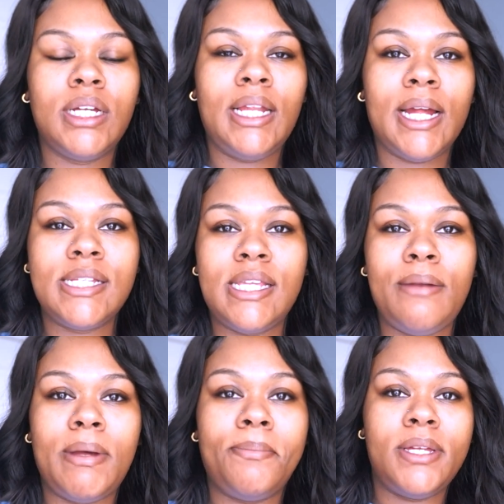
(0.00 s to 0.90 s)
Like I
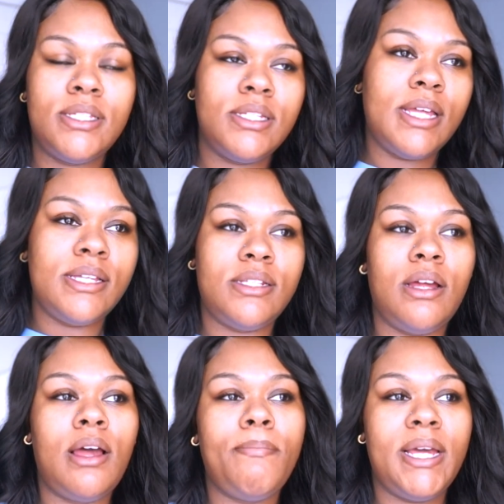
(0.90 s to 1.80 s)
said, my business has
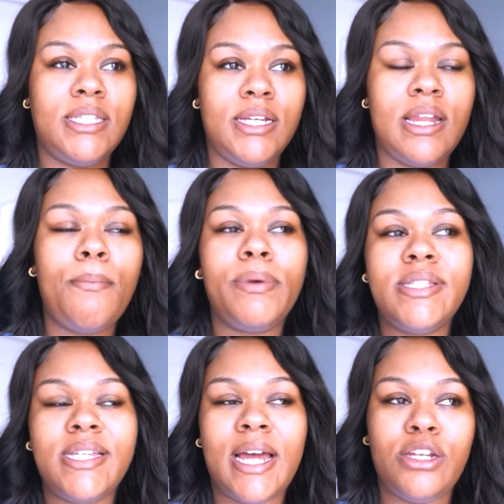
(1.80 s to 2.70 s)
done amazing
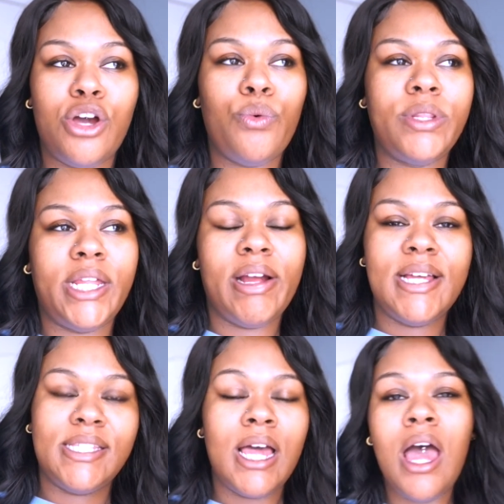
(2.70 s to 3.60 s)
numbers and I know when there
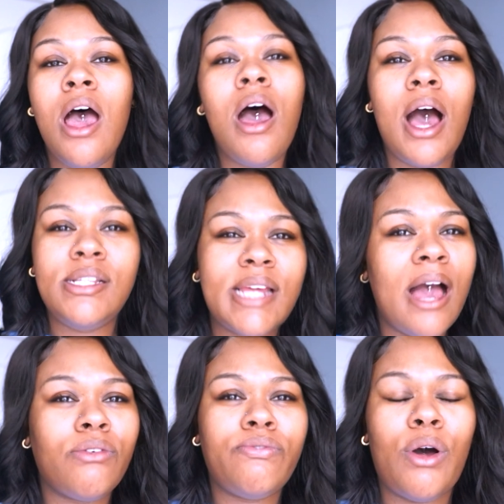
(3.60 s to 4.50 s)
is a
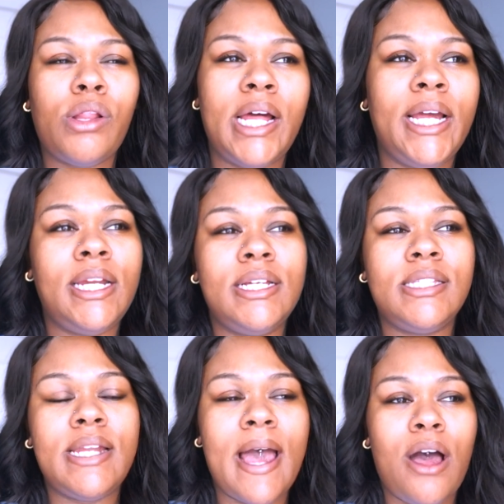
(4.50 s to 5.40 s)
downfall like it
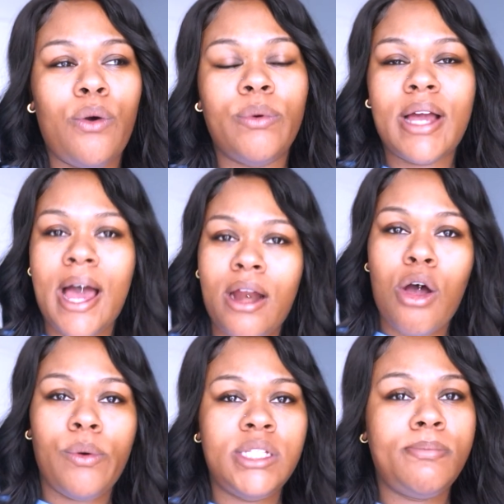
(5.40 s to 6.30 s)
is now, God
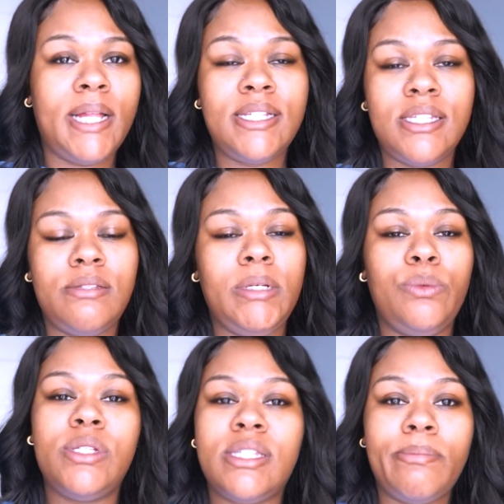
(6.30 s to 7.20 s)
always blesses me
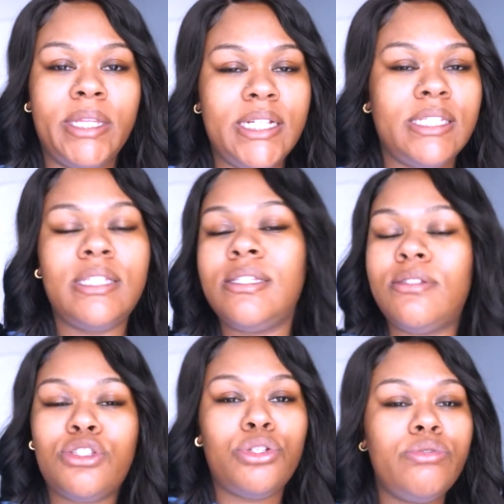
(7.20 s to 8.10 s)
with something
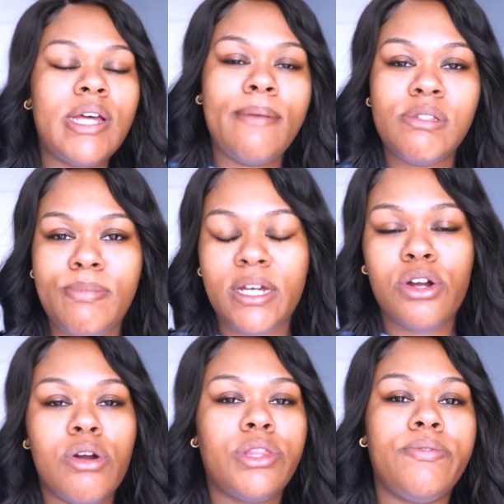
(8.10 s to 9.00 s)
two times
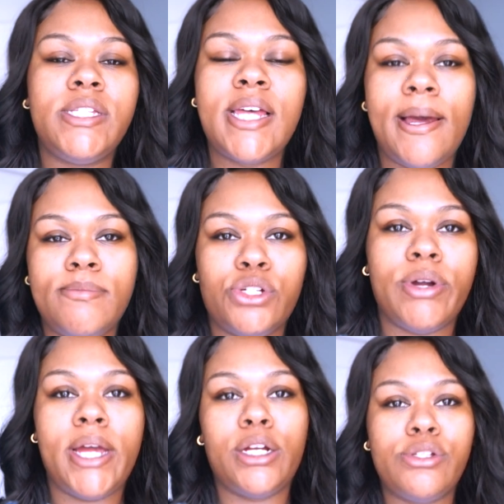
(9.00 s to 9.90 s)
bigger or three times
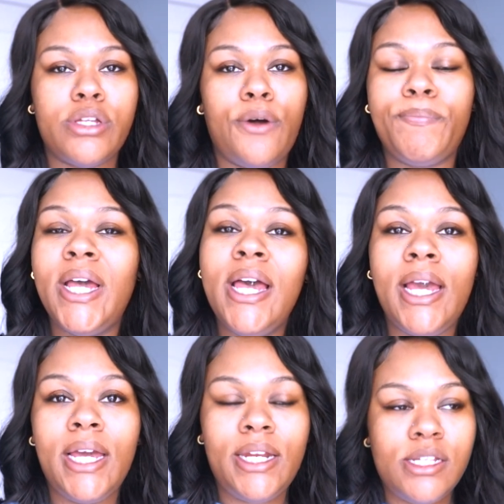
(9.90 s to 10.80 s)
greater. So
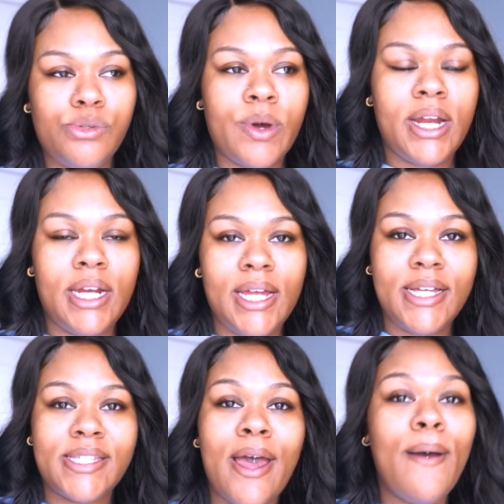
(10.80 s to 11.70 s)
it is what it
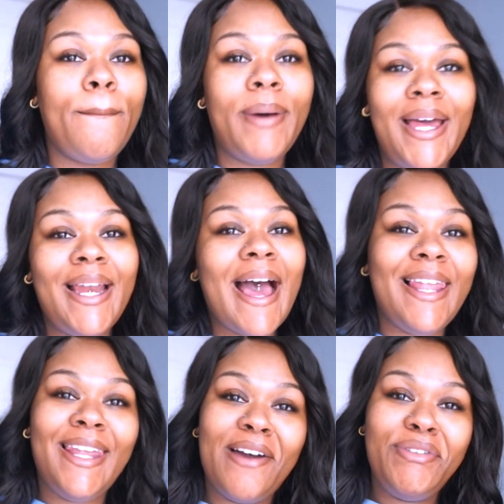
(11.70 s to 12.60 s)
is. But
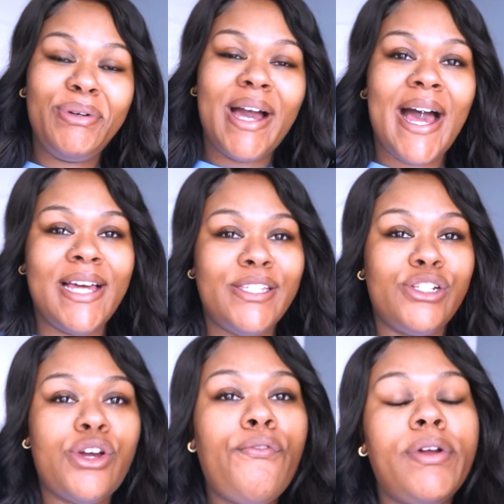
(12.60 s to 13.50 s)
I love you guys.
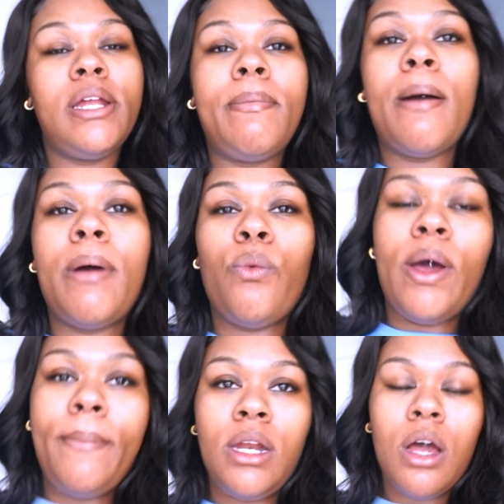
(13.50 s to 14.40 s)
Don't forget about my
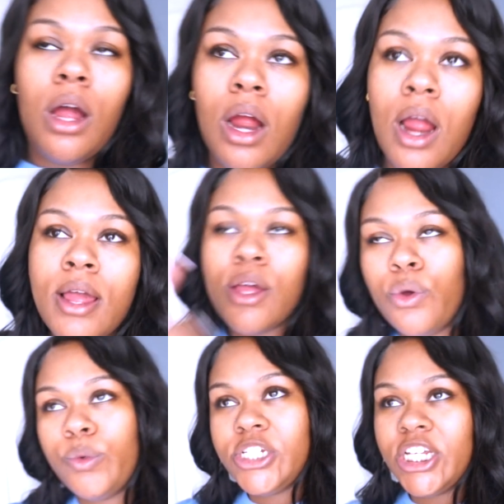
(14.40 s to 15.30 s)
webinar,
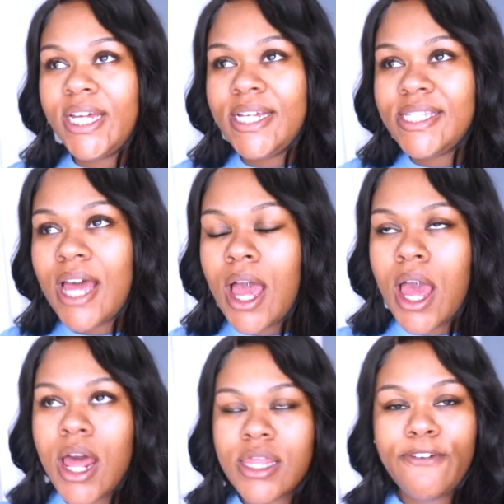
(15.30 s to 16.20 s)
which is
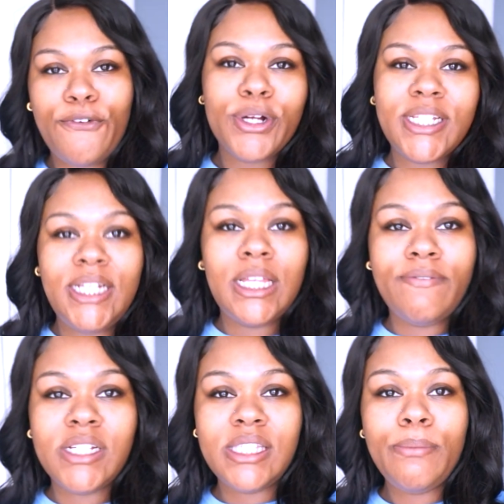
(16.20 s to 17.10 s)
the 14th
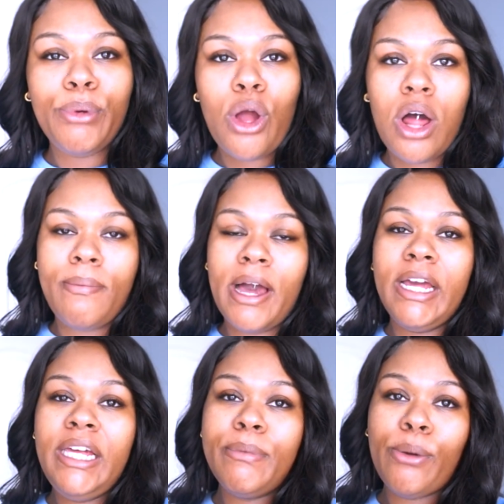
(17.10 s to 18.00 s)
of December, all
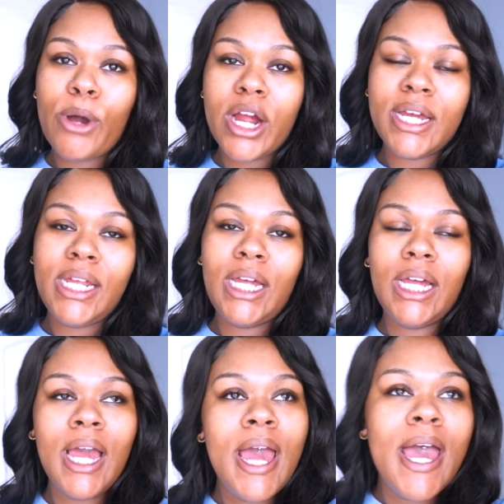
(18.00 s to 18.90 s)
about email
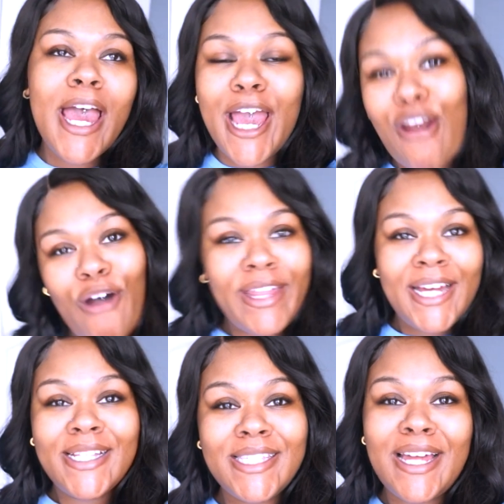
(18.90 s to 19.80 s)
marketing and all
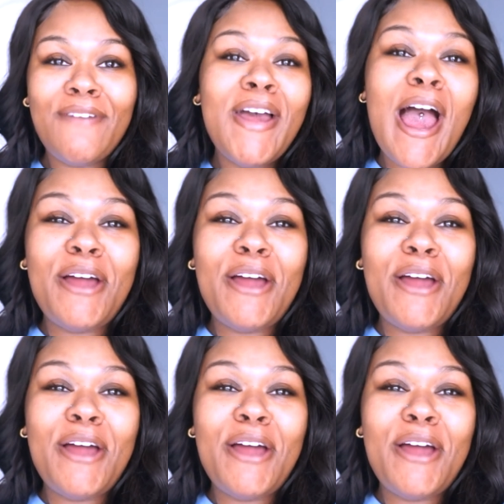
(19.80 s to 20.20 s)
that good stuff.